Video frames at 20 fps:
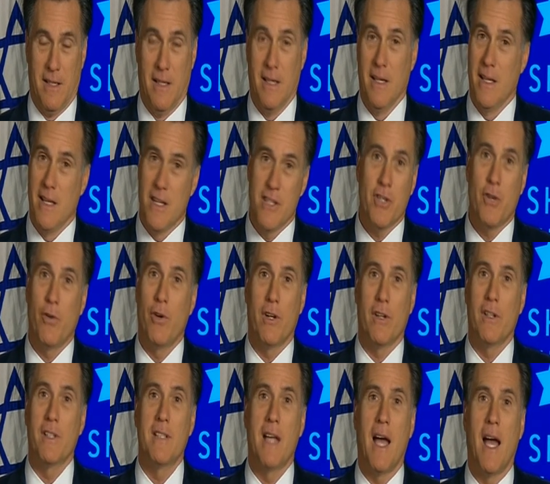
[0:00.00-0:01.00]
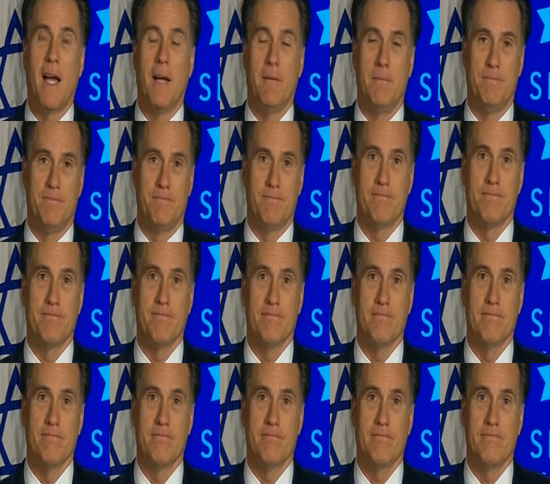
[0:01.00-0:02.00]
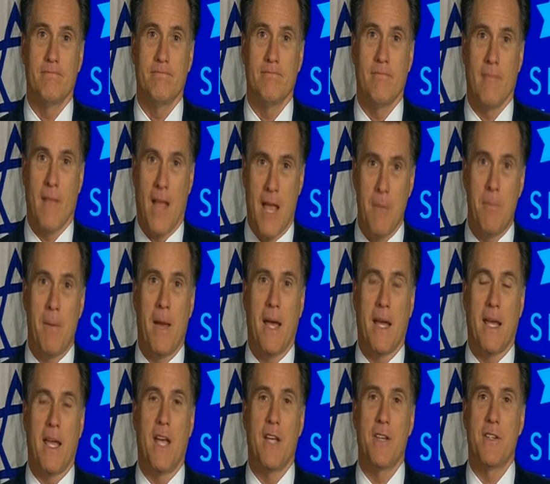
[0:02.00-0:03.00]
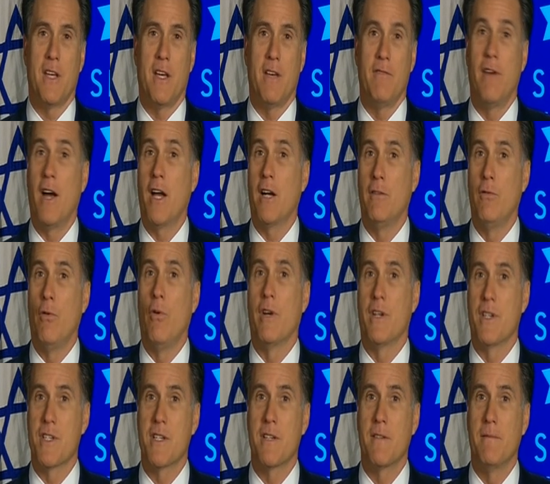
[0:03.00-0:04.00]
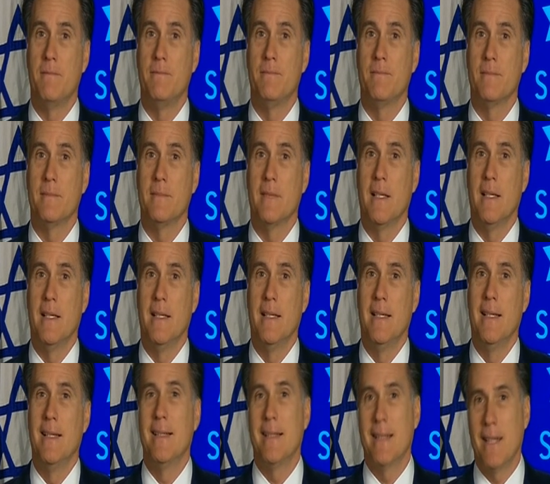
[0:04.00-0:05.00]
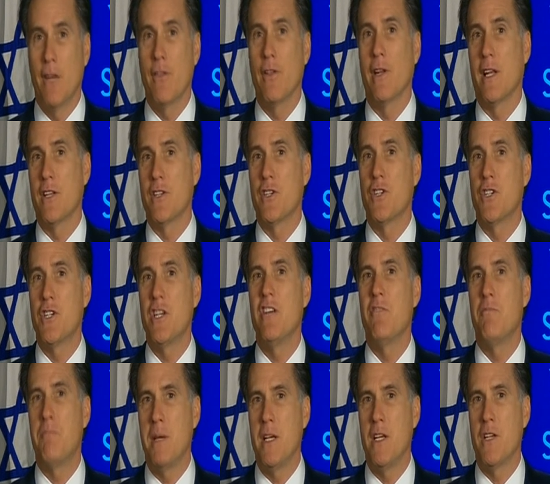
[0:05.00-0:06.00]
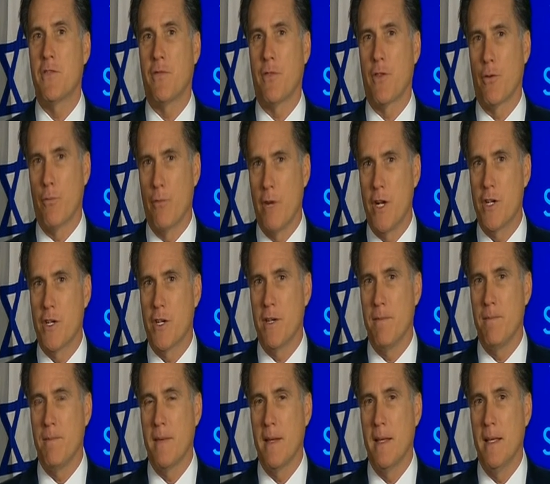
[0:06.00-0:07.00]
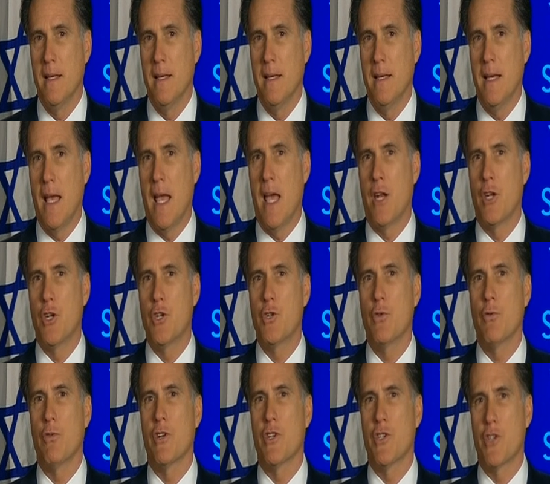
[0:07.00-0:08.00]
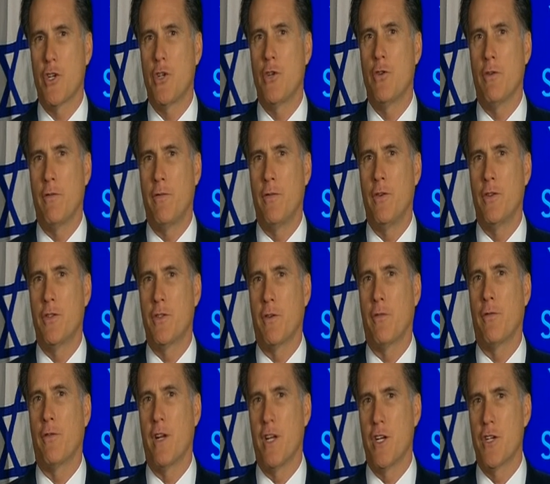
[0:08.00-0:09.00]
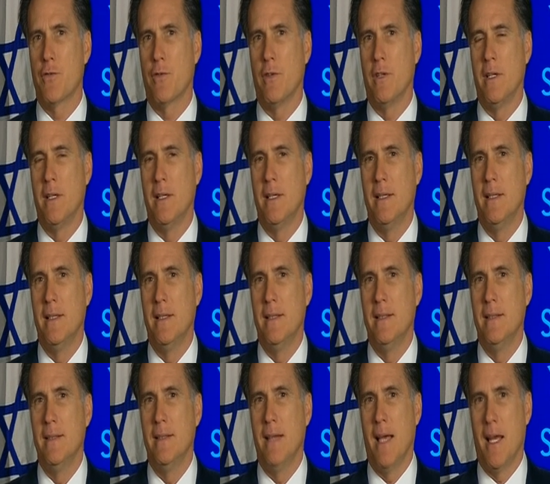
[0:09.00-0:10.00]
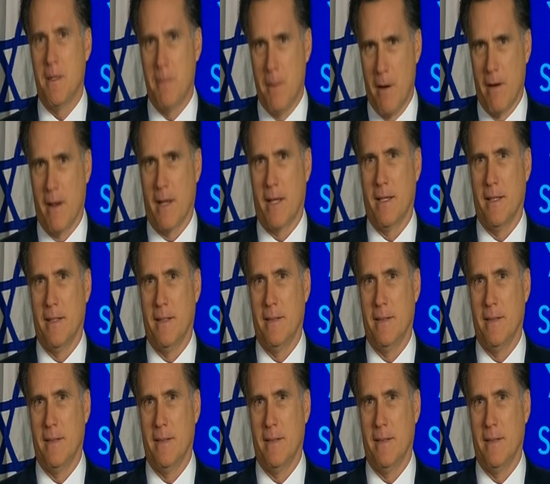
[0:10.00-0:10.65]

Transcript: It's a critical time. AIPAC has a vital voice. Together, let's achieve peace for the region and ensure a secure future for Israel and America.